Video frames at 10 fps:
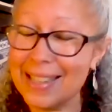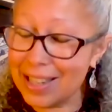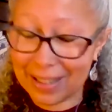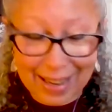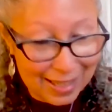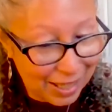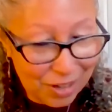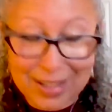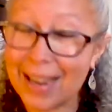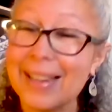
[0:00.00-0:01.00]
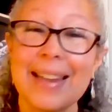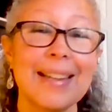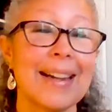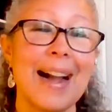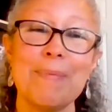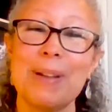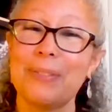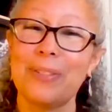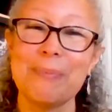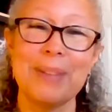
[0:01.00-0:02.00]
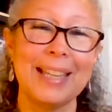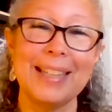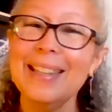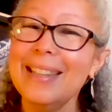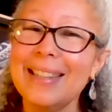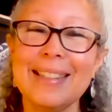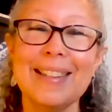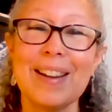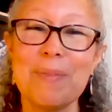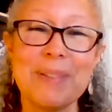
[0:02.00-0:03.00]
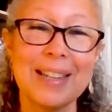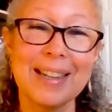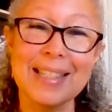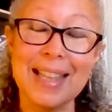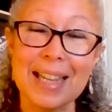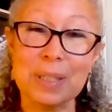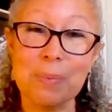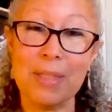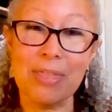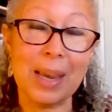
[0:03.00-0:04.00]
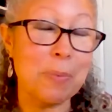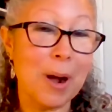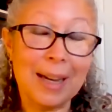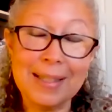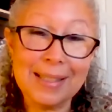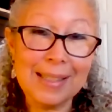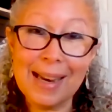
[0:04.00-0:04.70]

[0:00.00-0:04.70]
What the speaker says: like, you're not getting a comment from me, because that's what they want.